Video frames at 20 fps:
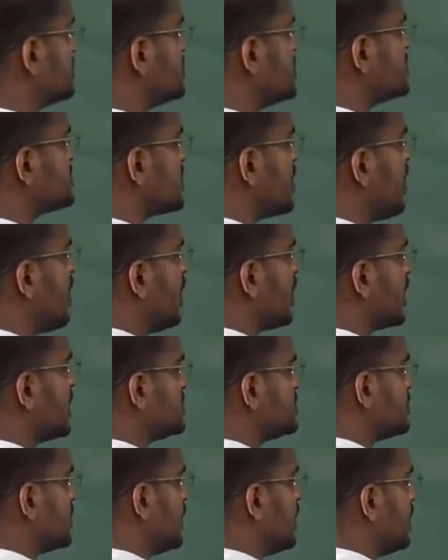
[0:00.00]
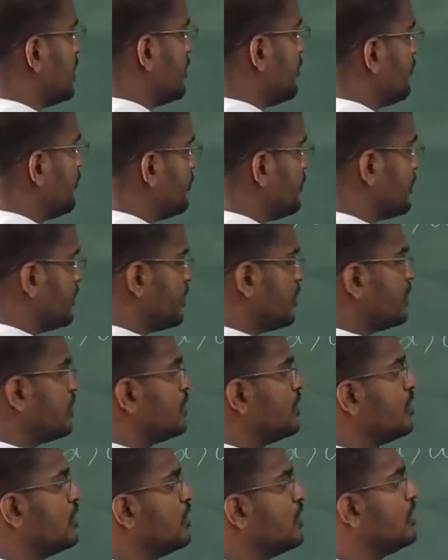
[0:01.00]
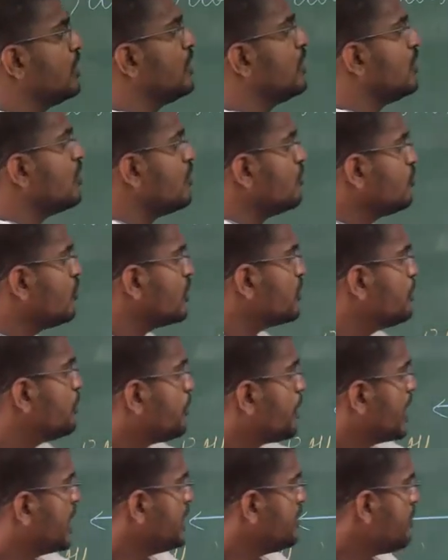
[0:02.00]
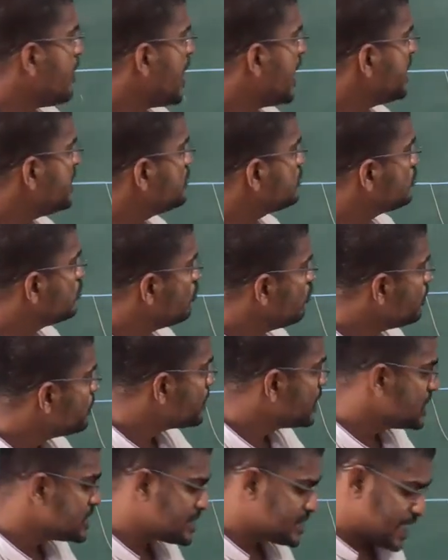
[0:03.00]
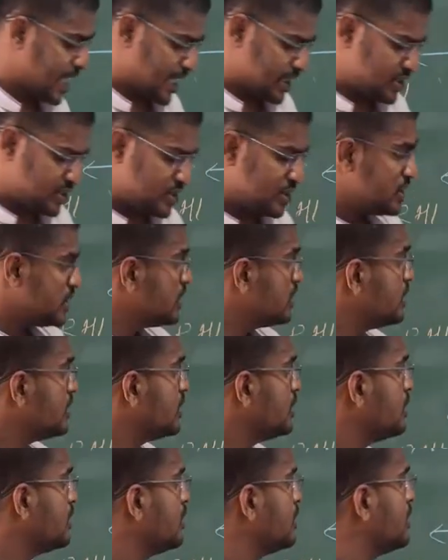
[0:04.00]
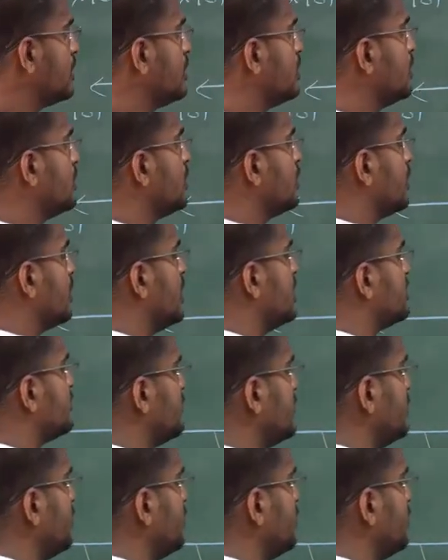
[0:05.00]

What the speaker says: is RHL. For pi by 2 plus h, it will